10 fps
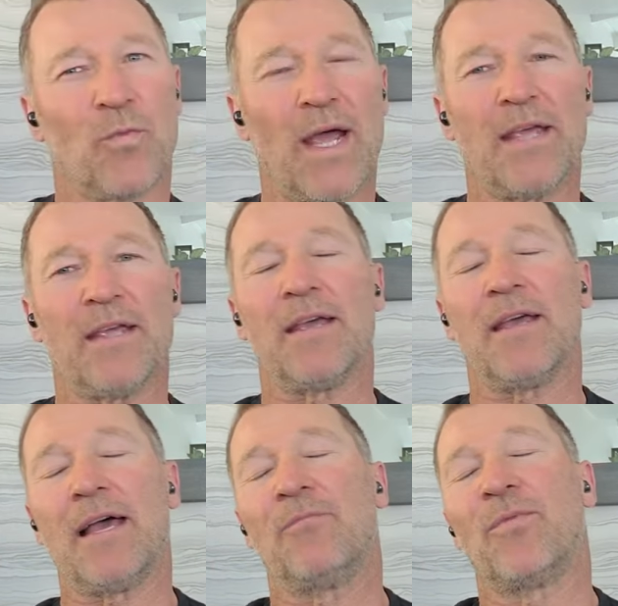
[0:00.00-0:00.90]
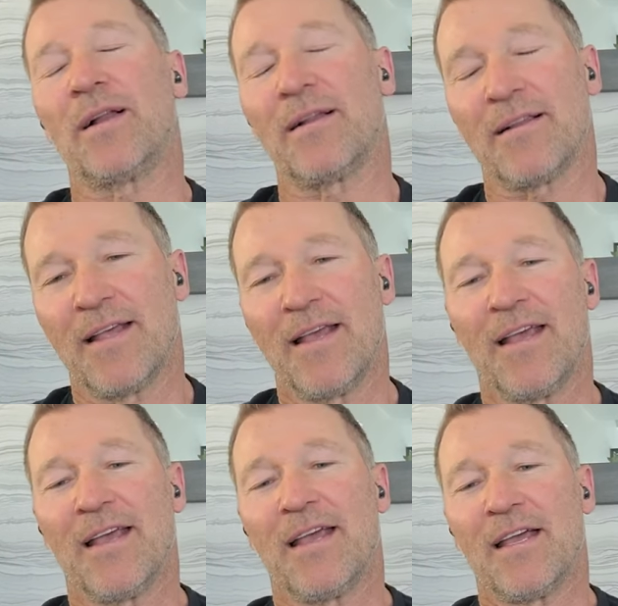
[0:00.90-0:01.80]
different way.
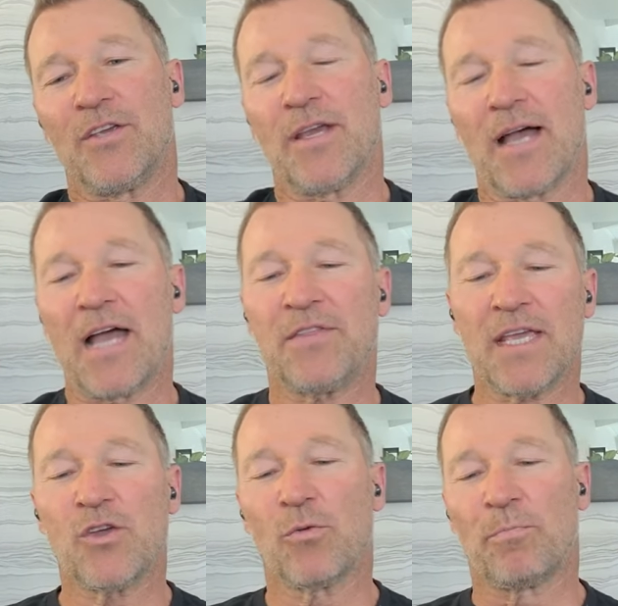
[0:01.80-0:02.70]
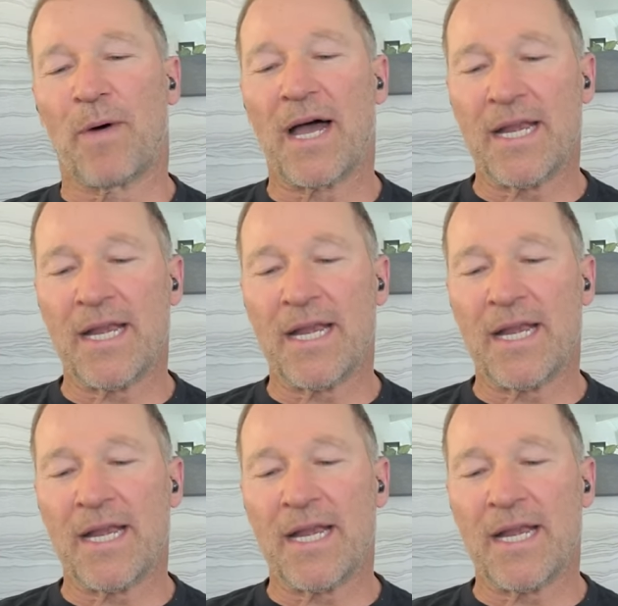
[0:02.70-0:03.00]
I